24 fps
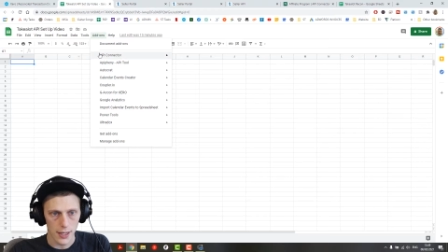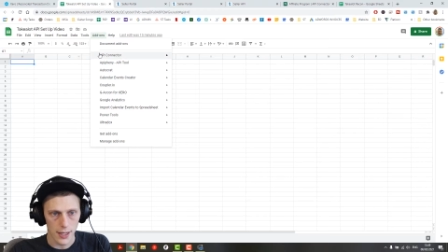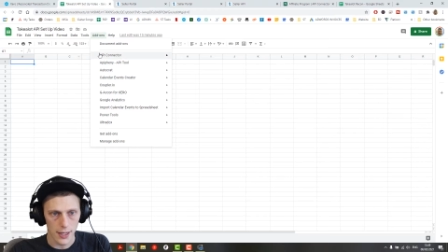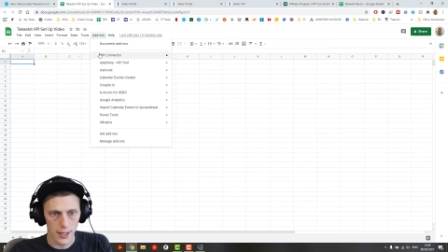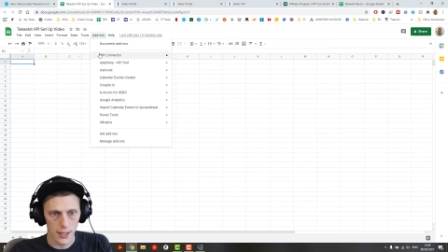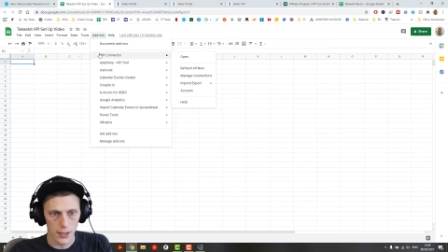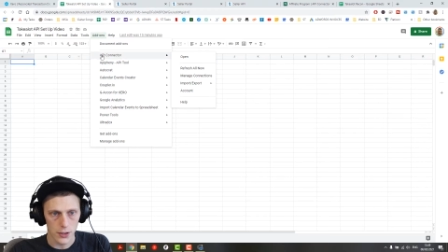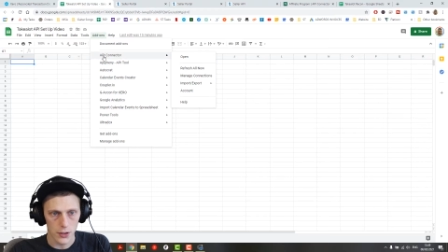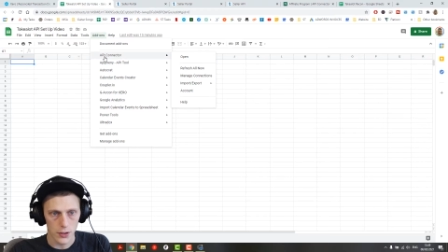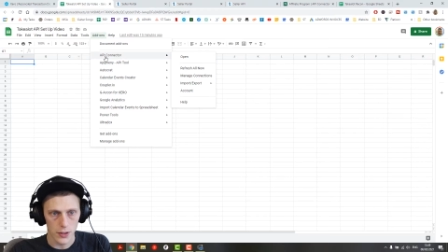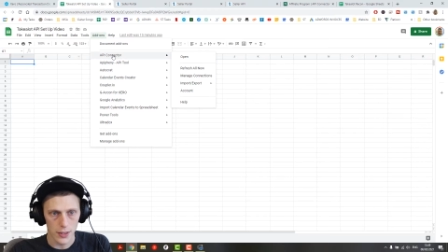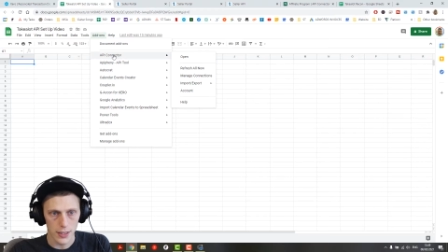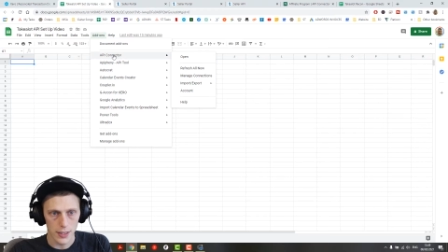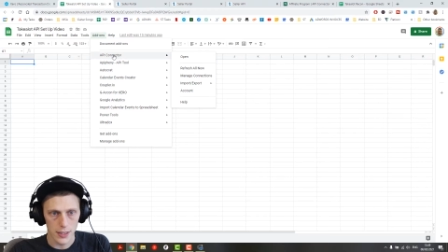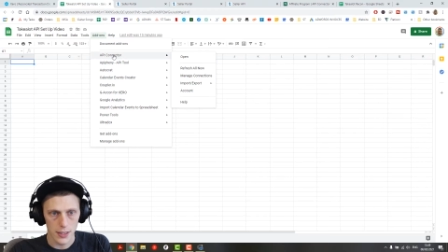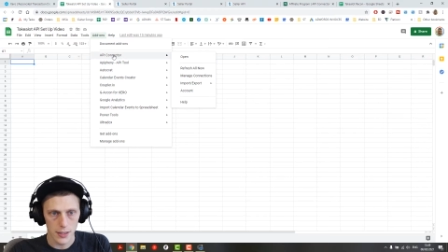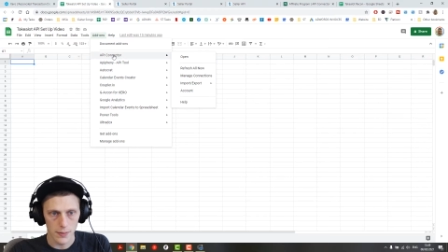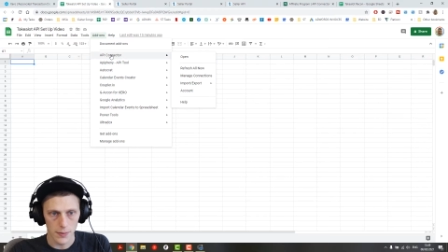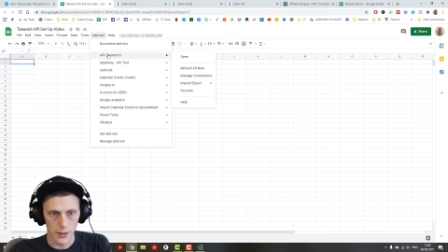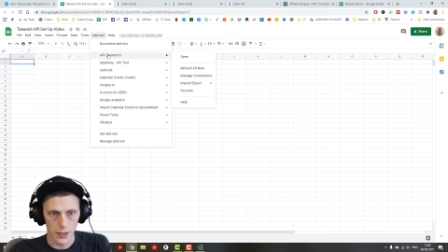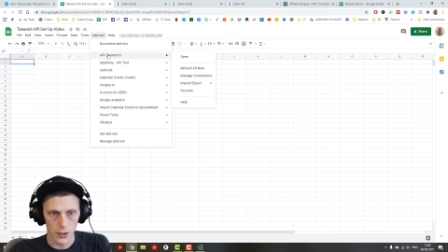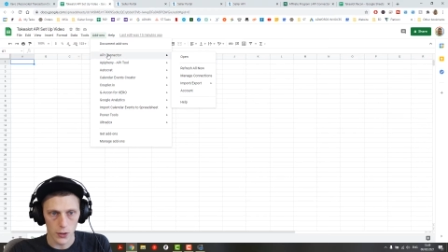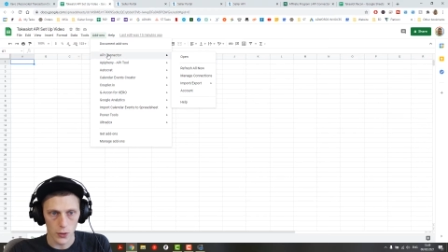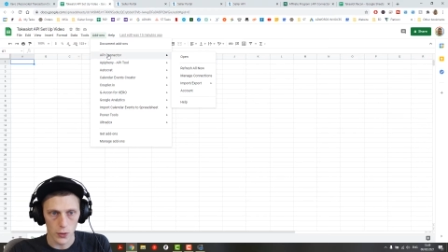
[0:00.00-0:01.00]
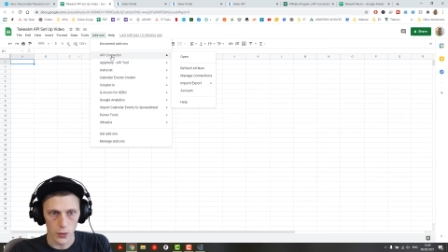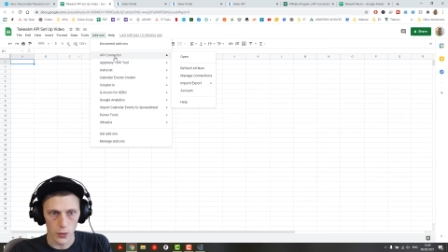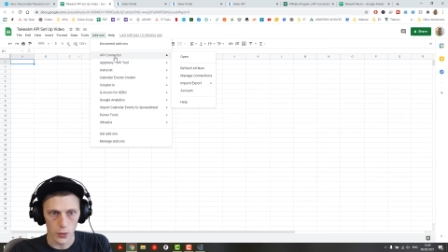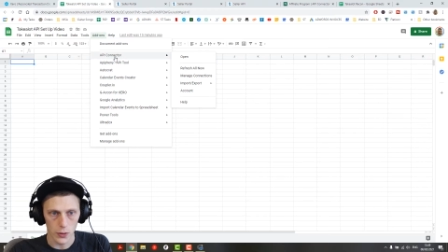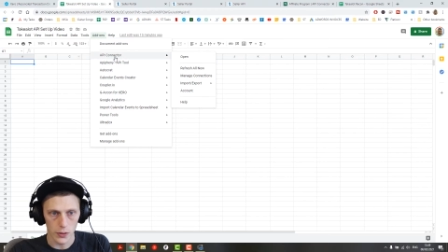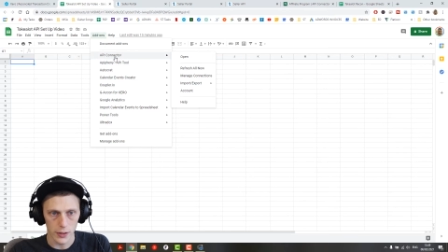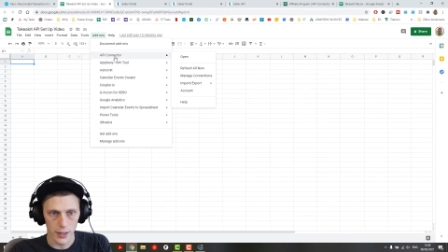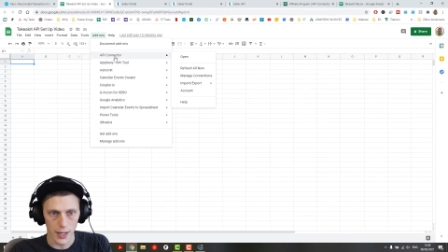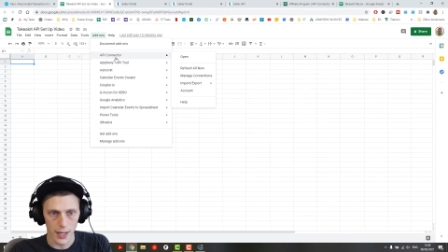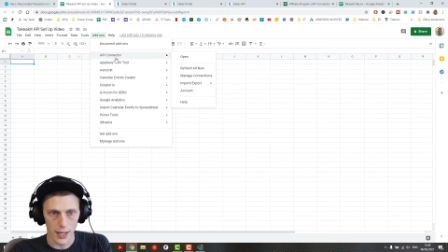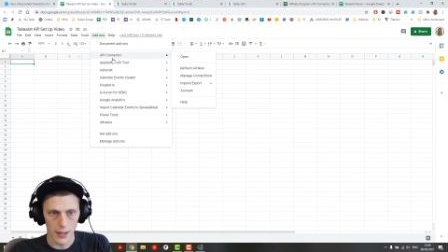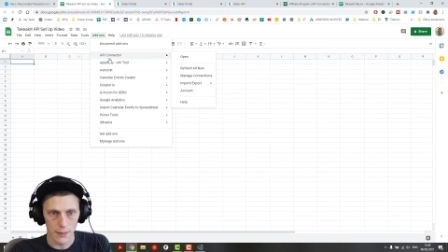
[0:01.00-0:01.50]
and you need something
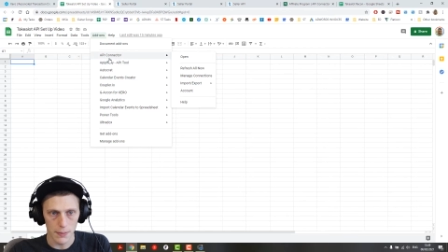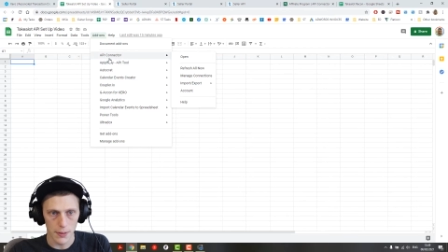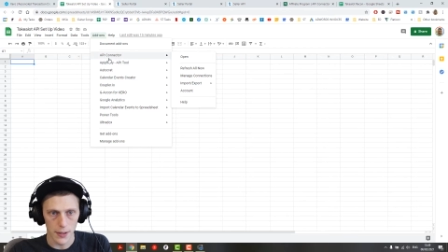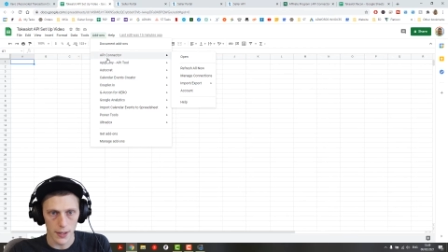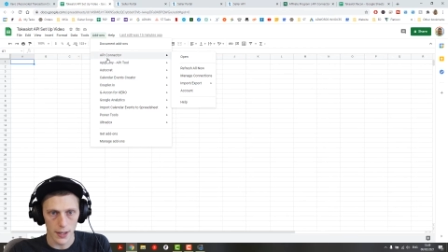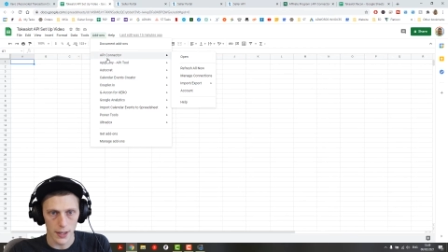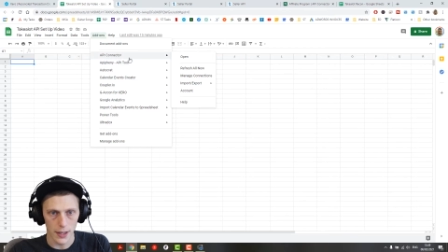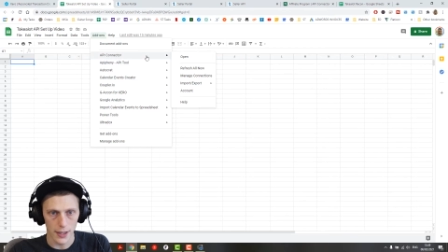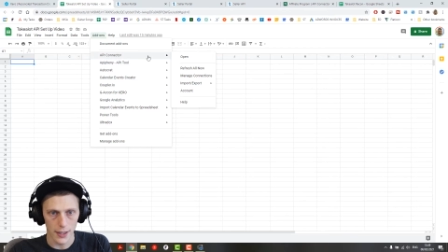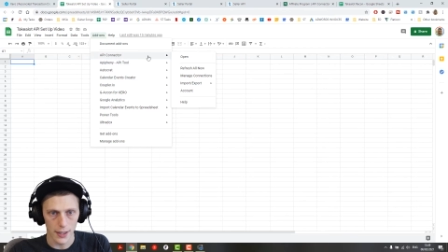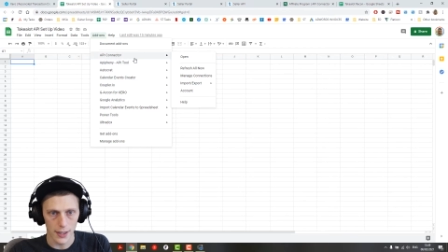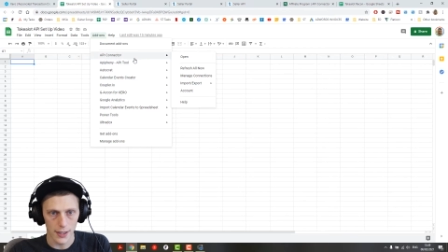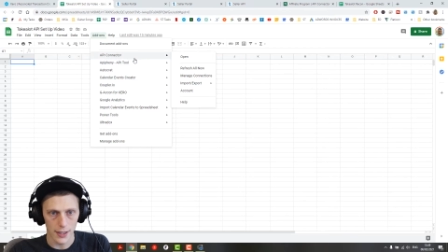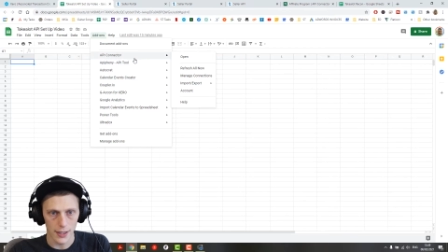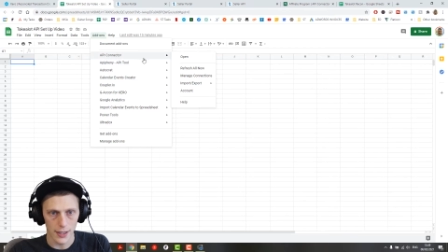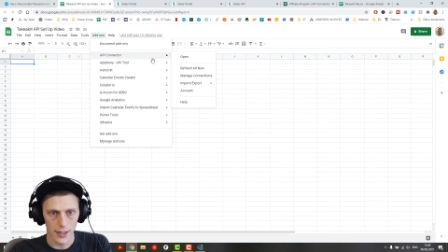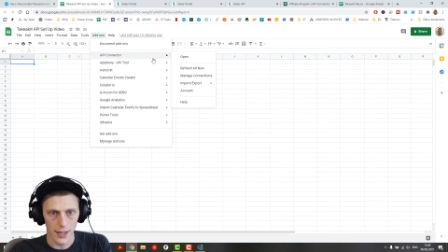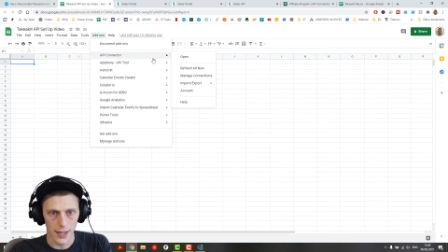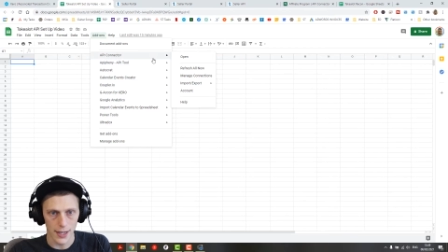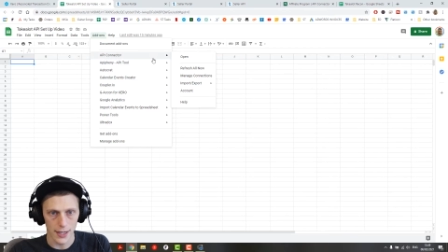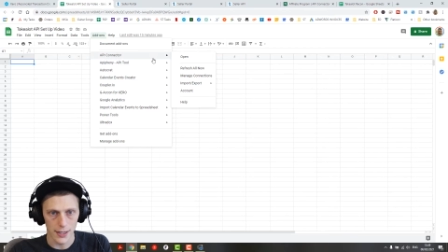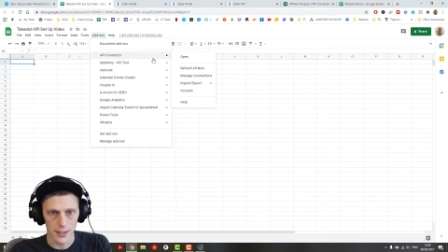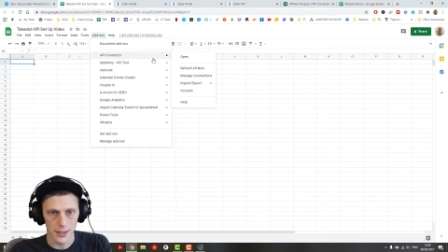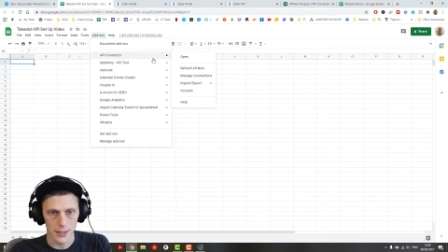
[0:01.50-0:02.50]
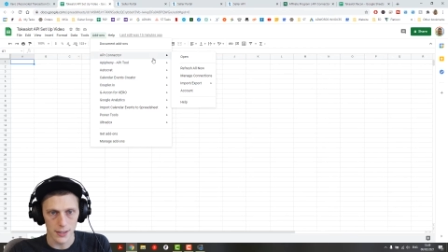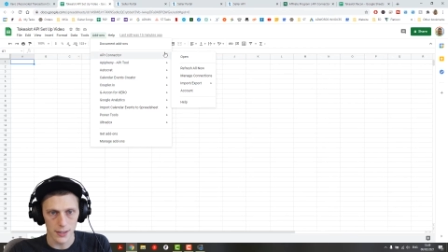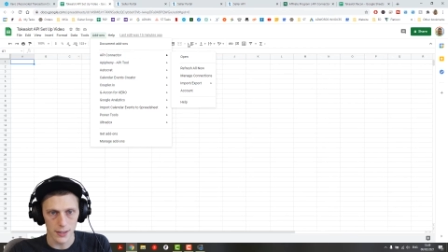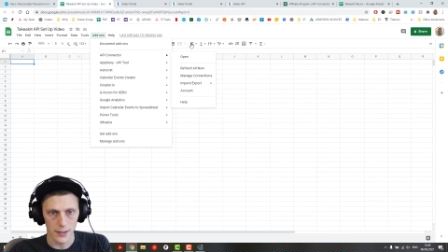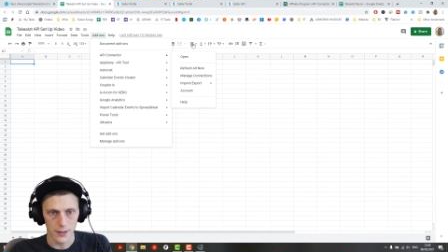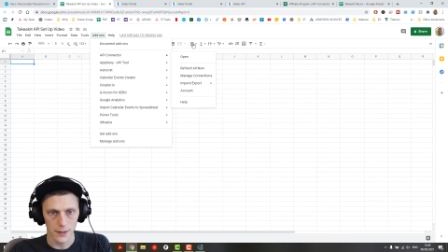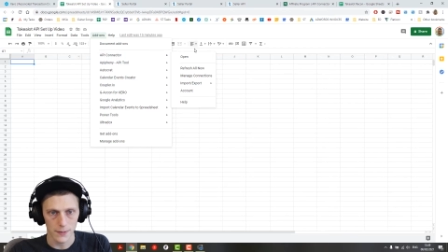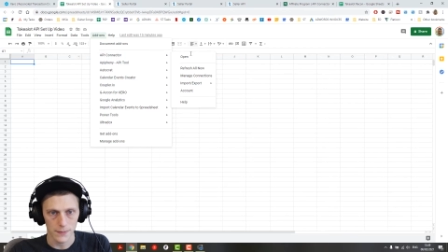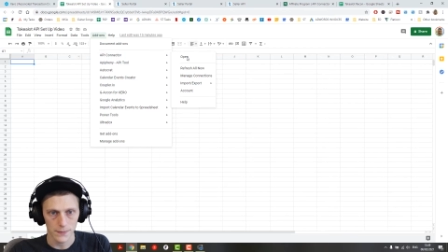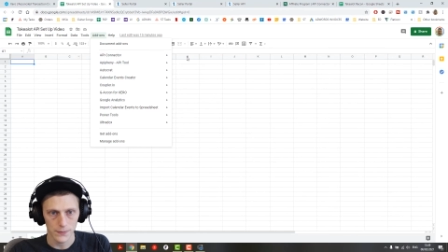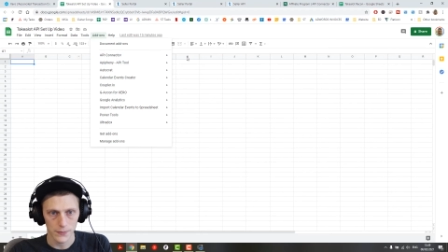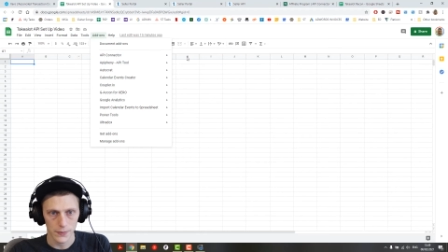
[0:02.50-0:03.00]
called API connector.